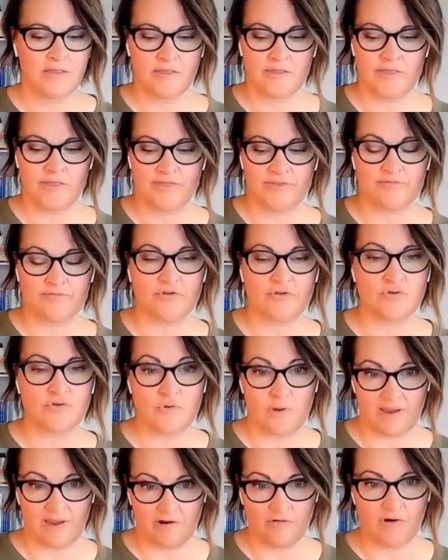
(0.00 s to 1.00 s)

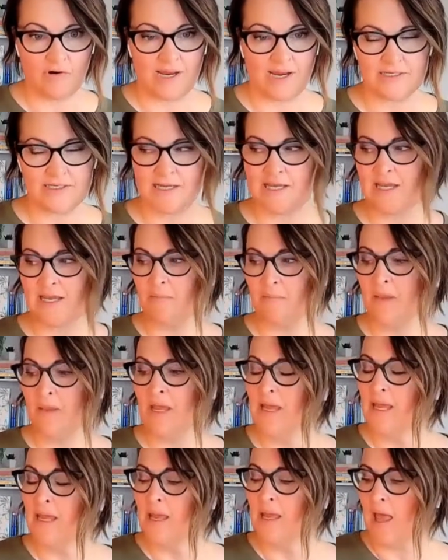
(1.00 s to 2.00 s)
through a great team.
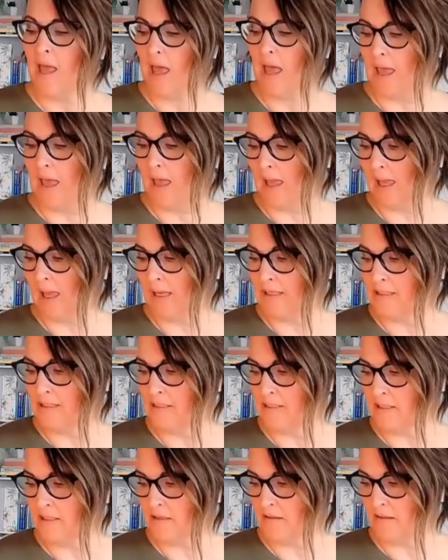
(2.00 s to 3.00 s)

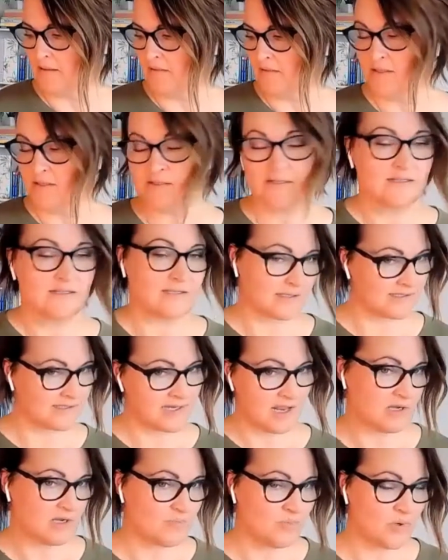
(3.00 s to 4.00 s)
And this is the
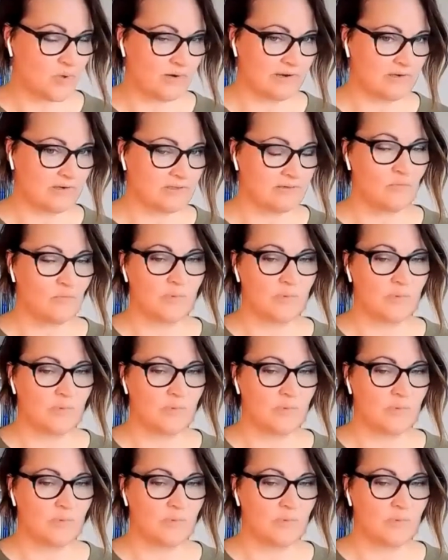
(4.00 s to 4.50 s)
stuck point.